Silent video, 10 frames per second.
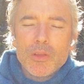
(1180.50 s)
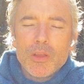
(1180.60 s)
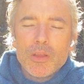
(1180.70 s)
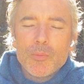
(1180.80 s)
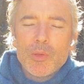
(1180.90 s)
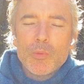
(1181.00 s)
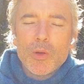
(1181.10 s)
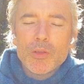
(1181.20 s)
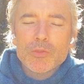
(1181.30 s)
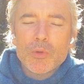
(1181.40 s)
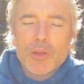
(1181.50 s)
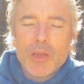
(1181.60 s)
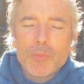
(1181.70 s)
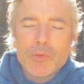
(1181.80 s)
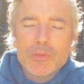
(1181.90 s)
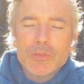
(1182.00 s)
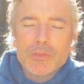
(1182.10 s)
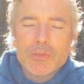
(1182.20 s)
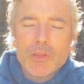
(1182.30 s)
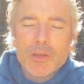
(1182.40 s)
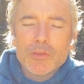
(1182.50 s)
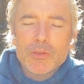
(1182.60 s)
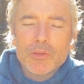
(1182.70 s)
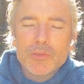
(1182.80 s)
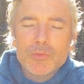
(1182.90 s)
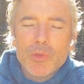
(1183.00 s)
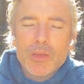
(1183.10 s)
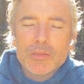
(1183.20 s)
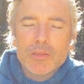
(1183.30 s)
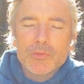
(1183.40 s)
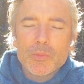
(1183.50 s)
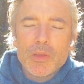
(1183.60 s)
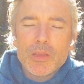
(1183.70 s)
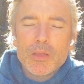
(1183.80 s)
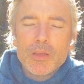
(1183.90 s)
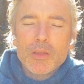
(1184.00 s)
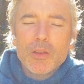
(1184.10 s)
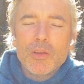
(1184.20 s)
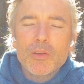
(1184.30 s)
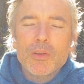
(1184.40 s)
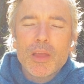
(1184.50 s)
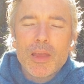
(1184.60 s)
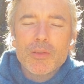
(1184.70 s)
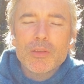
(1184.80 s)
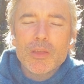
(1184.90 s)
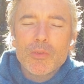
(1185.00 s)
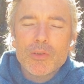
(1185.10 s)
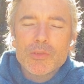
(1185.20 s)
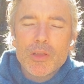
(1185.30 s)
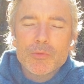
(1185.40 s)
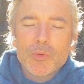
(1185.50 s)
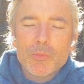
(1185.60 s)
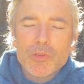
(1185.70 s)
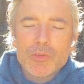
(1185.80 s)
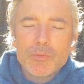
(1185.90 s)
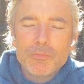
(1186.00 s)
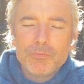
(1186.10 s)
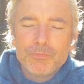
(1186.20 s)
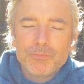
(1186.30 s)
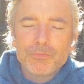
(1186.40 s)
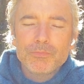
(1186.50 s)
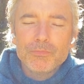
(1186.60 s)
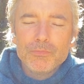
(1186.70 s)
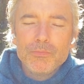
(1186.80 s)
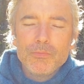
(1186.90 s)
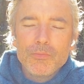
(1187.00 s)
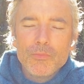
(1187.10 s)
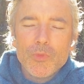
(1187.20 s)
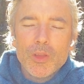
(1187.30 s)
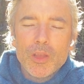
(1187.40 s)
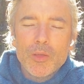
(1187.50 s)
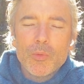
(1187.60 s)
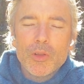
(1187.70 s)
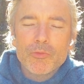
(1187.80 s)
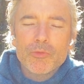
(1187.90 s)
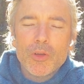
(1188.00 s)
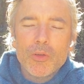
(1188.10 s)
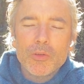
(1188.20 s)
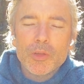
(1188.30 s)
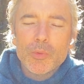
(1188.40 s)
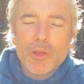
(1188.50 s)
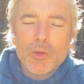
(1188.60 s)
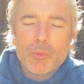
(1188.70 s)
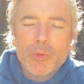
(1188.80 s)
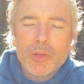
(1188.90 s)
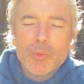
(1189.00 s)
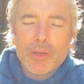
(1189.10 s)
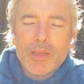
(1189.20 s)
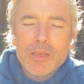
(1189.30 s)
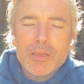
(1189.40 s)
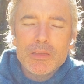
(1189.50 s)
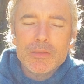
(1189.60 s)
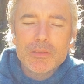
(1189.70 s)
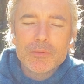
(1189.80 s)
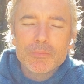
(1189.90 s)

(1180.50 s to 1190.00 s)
And then we watch what happens to that internal space as we learn how to give ourselves permission. It will unfold, it will open, it will ease.